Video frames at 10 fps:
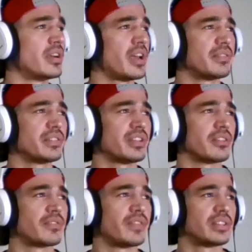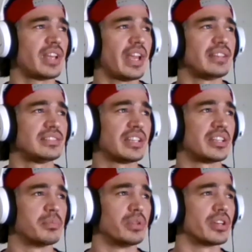Everything felt hazy and a
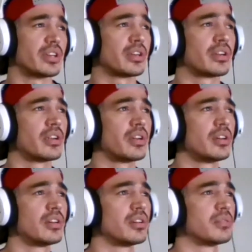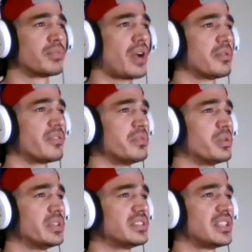blur, probably from the
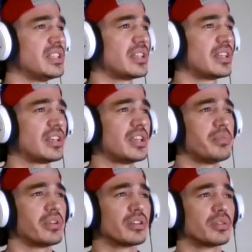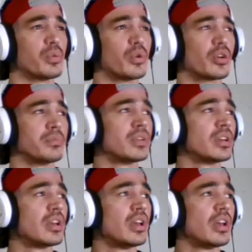whiskey keeping her warm.
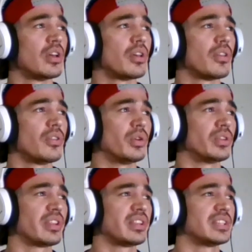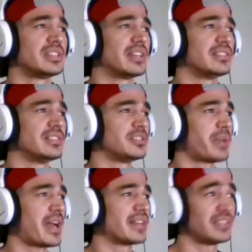The only thing that does these
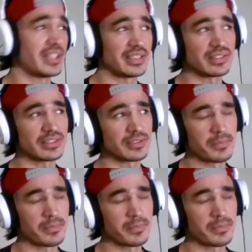past days.